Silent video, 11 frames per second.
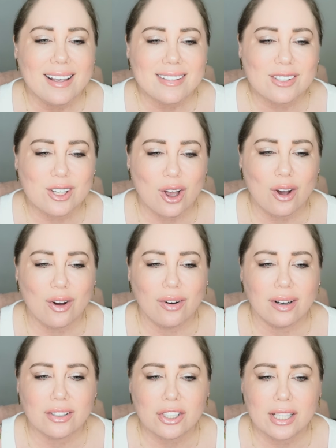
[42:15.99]

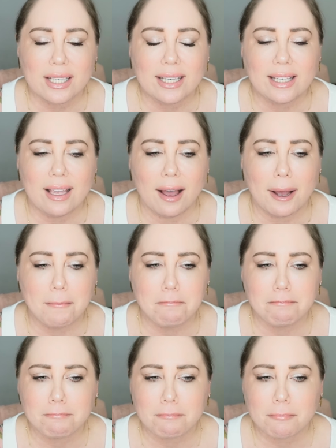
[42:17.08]
So she,
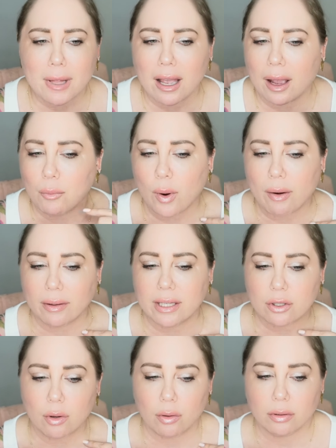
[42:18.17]
I'm wearing
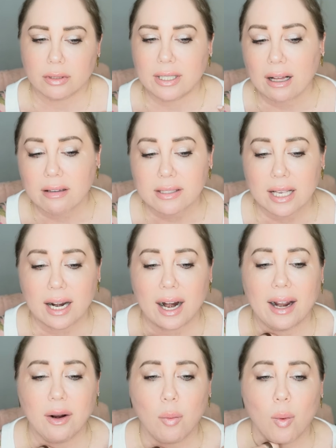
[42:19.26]
this gold necklace and
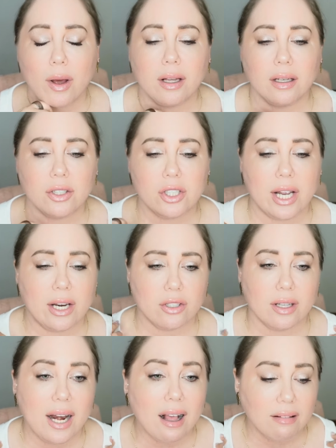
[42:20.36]
I didn't want to change
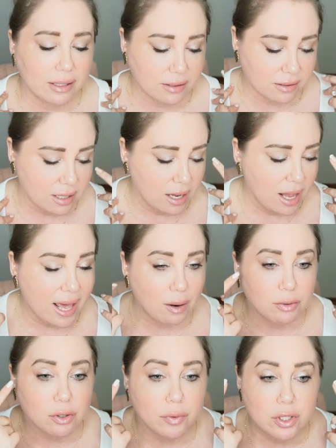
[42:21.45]
the necklace. And I
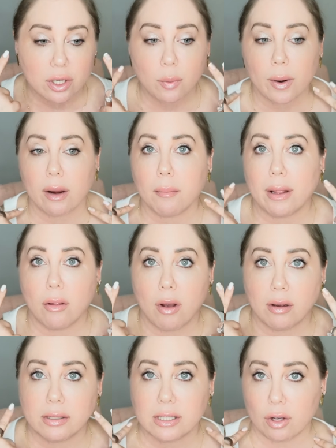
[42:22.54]
was originally wearing my
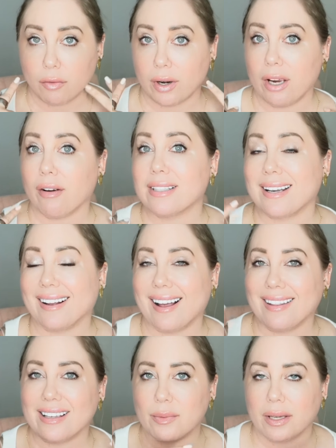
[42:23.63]
long silver earrings that I
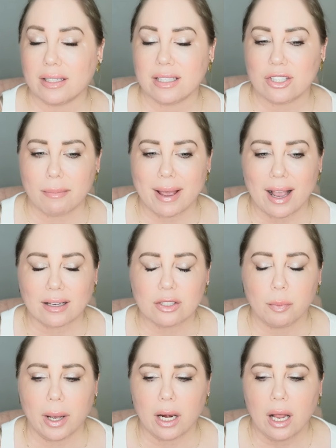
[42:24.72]
got last week at TJ Maxx,
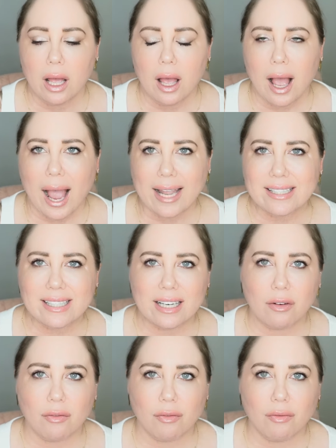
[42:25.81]
but I
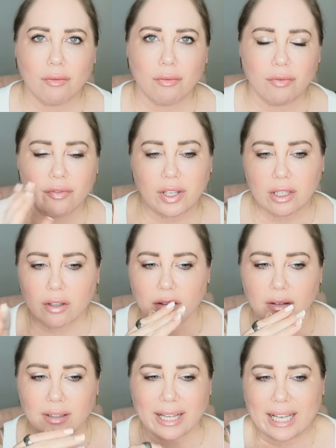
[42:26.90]
didn't
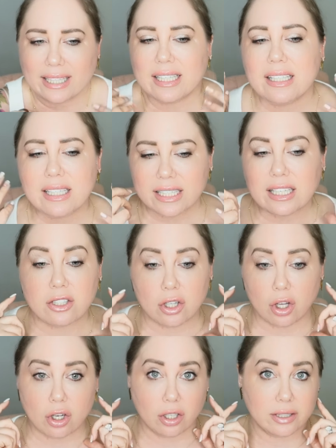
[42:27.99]
feel like it doesn't
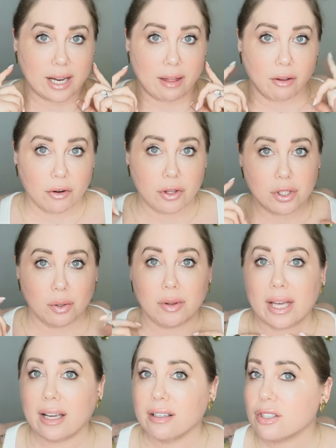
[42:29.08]
look good together, the two
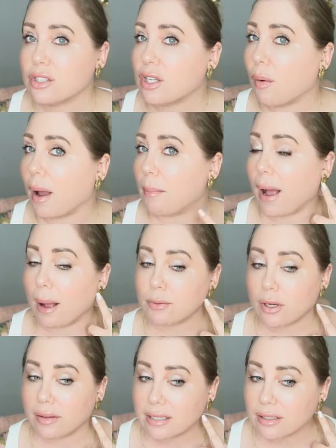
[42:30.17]
things. So I popped
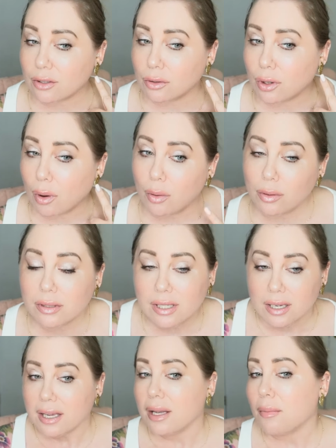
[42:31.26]
on these little gold
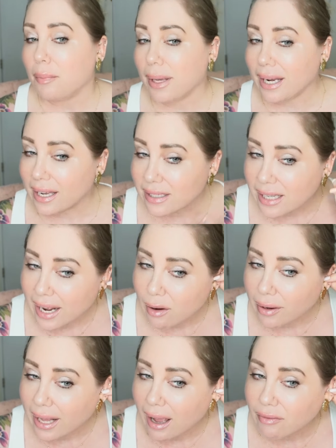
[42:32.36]
bitties and I
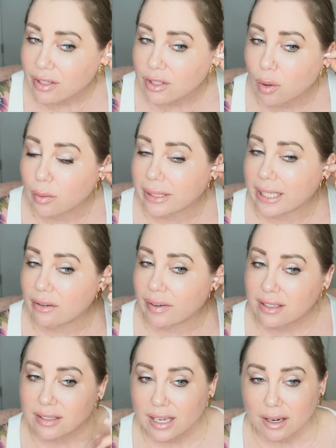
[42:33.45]
already have this gold leaf
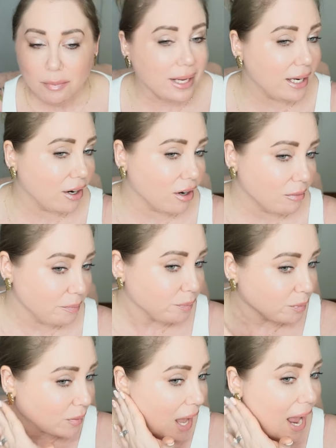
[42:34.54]
inside my ear.
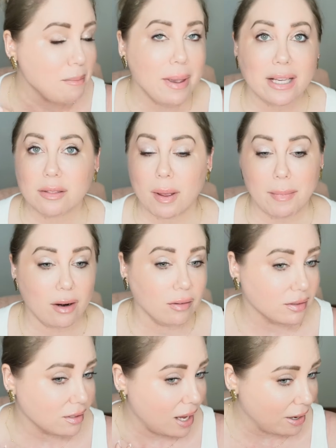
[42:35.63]
I mix my
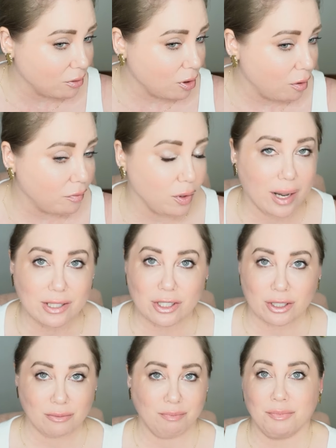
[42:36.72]
metals. I don't know if you
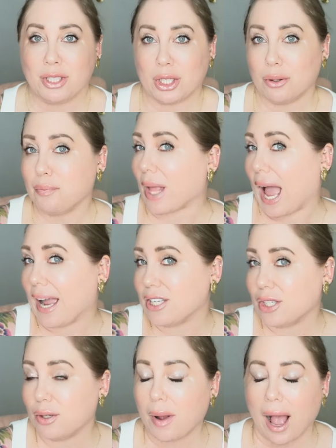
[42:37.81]
guys do. I
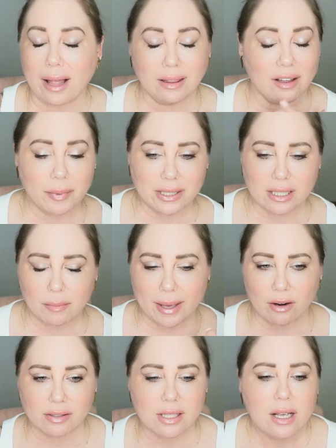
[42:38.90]
do. I love mixing
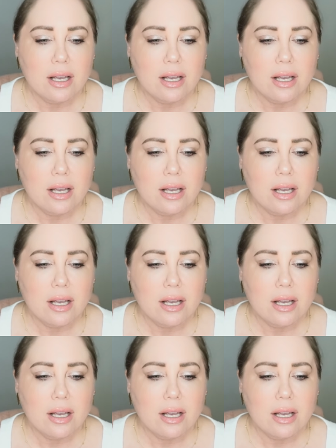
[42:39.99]
metals.